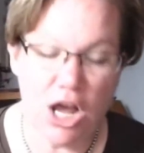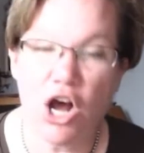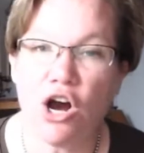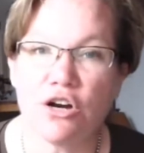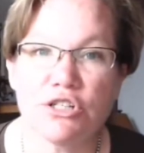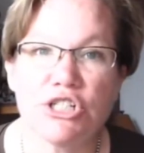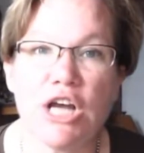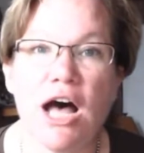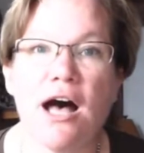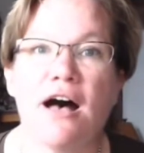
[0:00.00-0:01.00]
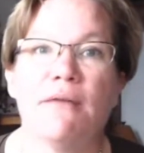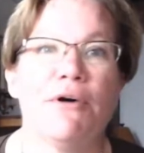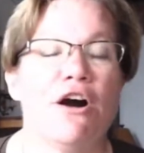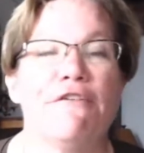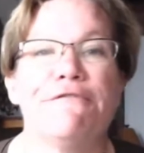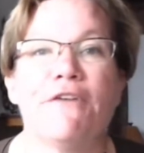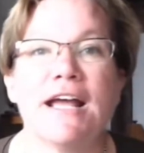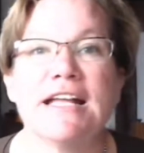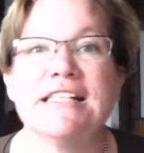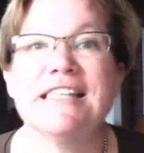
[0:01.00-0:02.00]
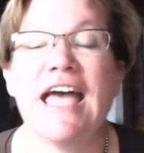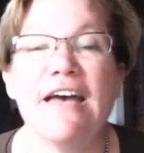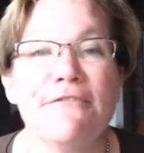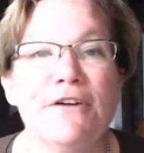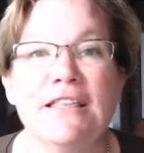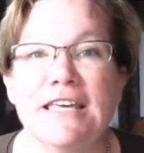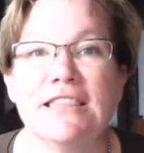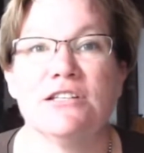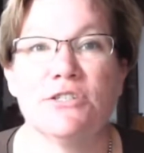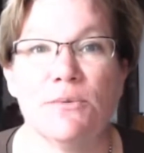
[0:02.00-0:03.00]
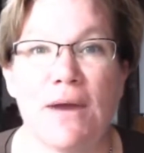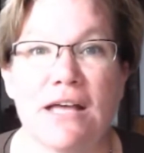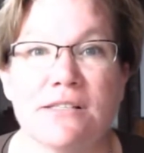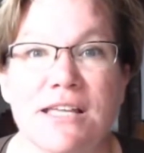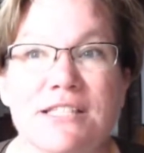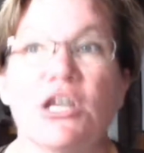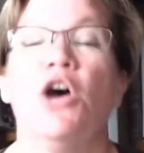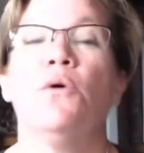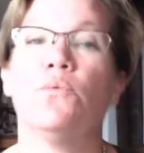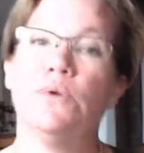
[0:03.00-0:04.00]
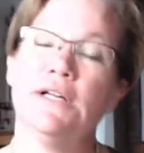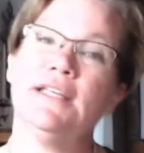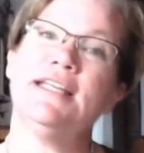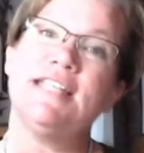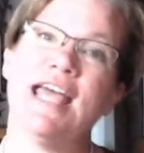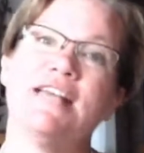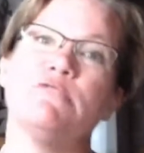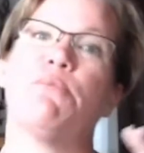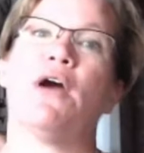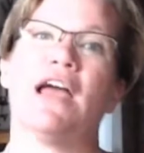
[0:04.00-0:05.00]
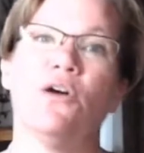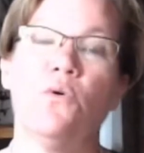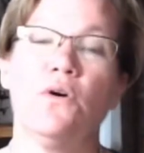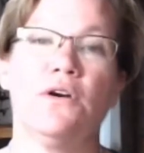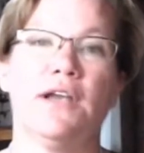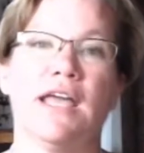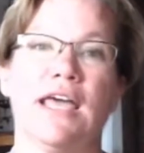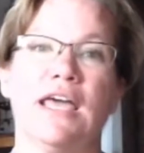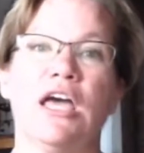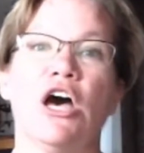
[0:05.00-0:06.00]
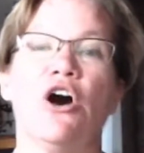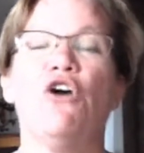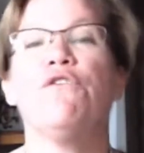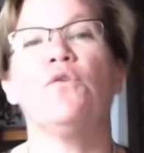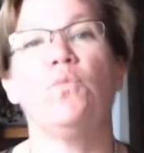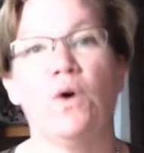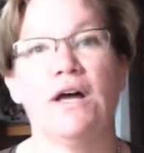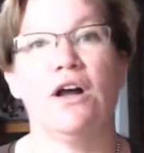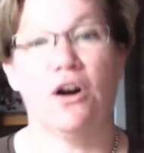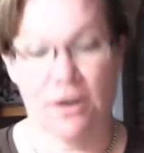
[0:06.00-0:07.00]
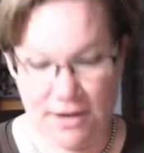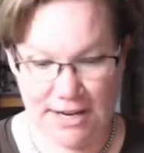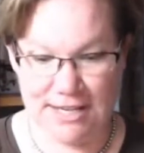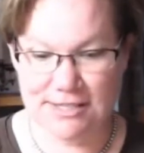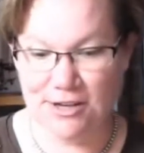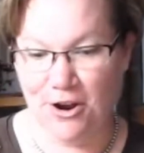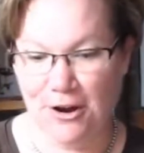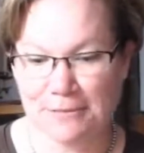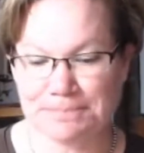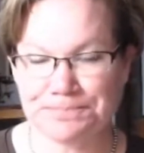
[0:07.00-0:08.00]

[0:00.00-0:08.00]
our job, our friends, everything that surrounds us really takes priority over what our needs are.